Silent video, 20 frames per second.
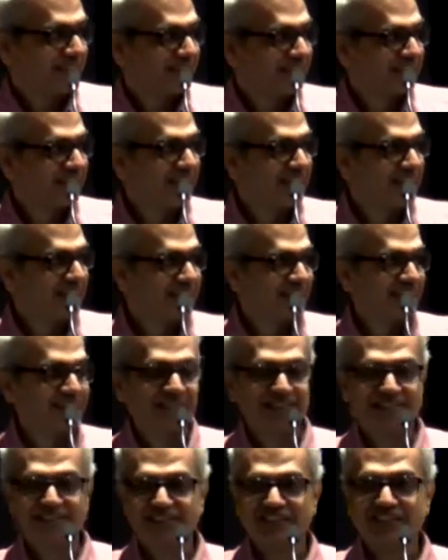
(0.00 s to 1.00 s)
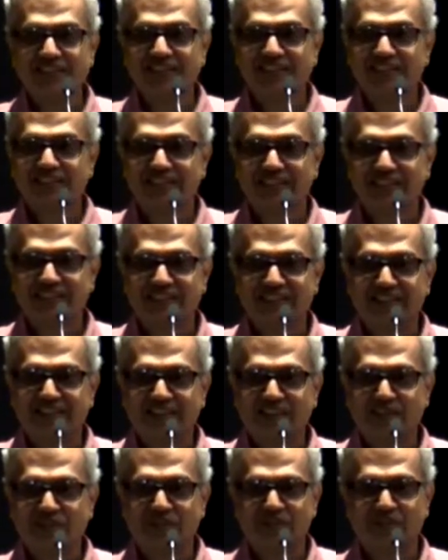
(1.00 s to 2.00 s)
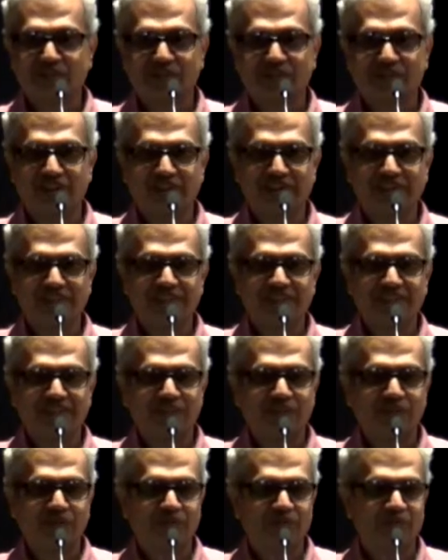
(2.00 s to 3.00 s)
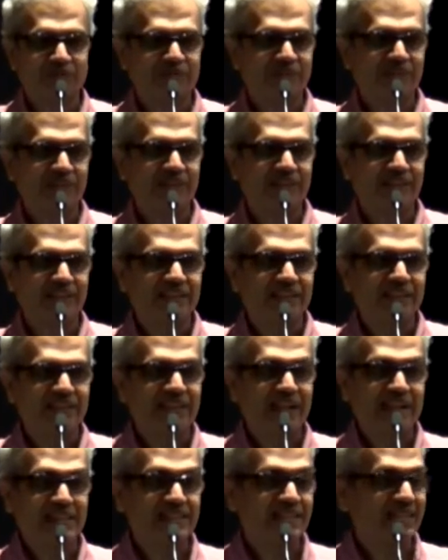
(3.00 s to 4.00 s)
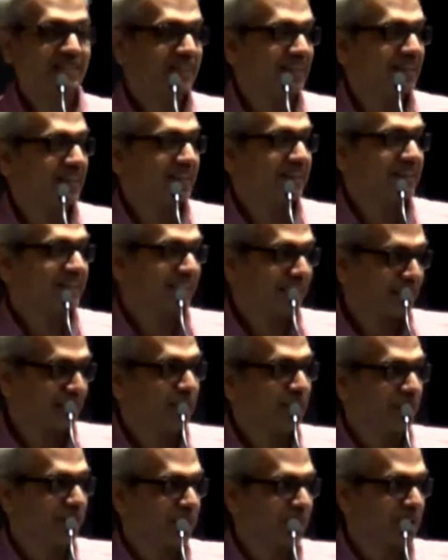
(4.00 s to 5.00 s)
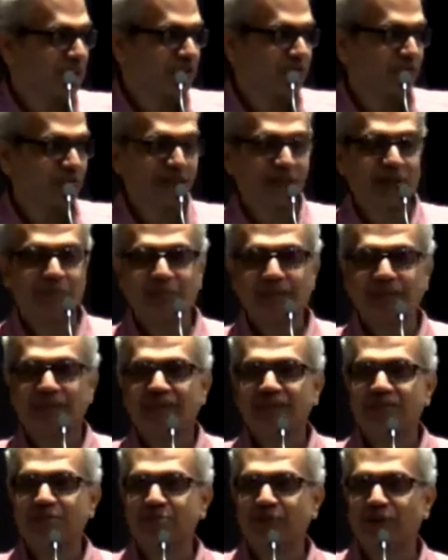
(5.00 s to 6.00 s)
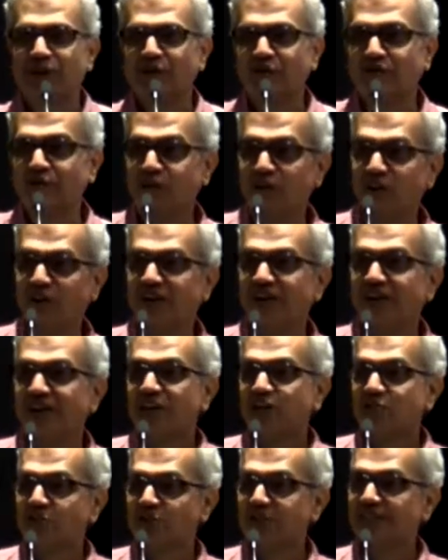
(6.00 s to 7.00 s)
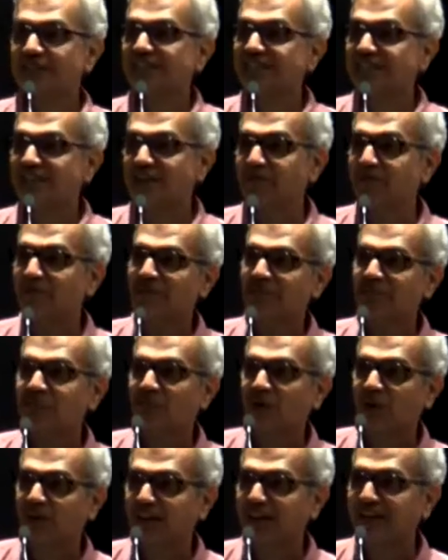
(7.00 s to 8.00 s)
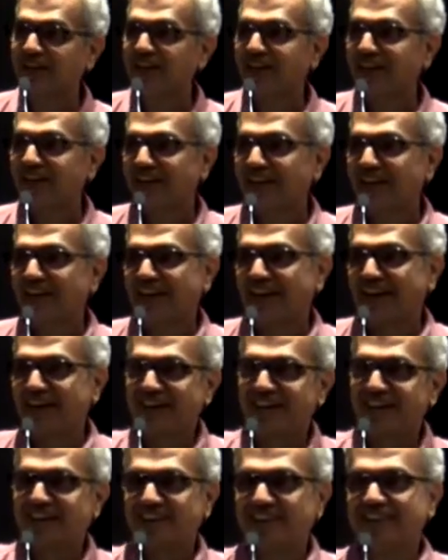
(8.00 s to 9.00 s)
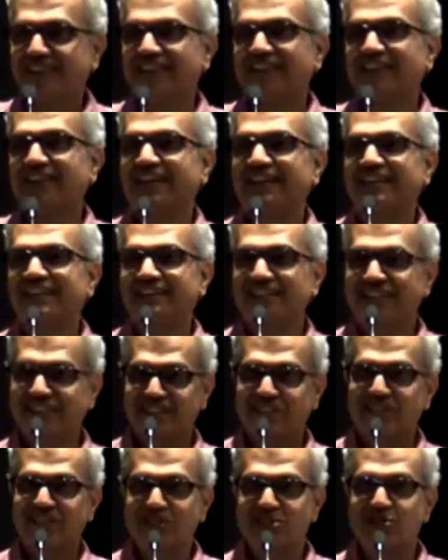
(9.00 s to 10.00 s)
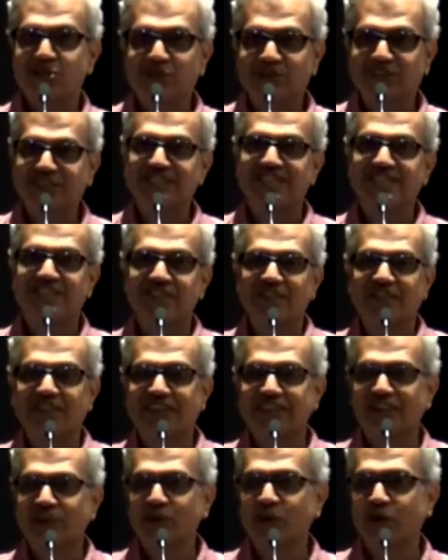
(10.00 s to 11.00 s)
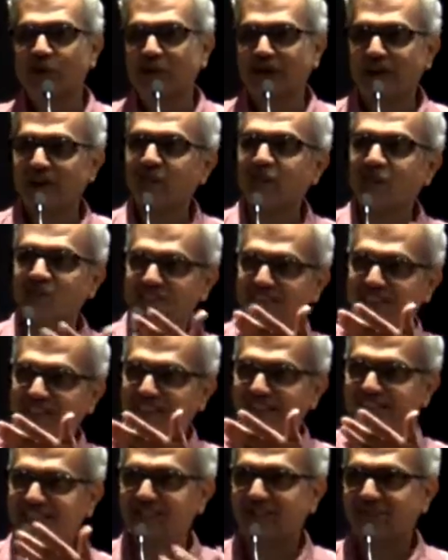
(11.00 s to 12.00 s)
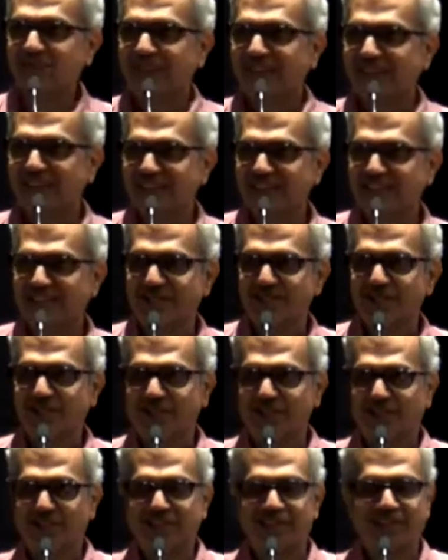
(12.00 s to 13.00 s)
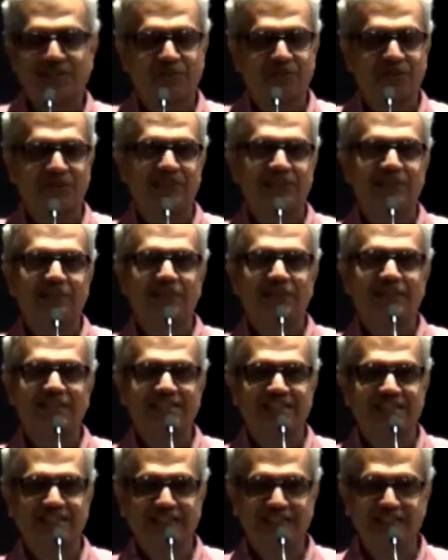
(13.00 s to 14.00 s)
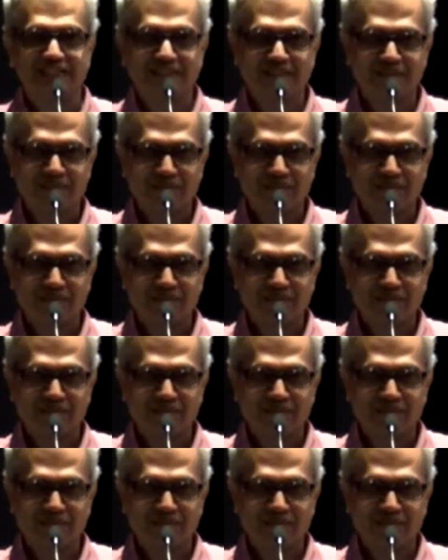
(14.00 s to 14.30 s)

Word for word: didn't uh, didn't kind of uh, you know he didn't cancel that. And thank you very much for coming. In spite of your, so he just came here this morning, and uh, and just doing this event and going back. Of course, he did something else today with Sonali, but that's another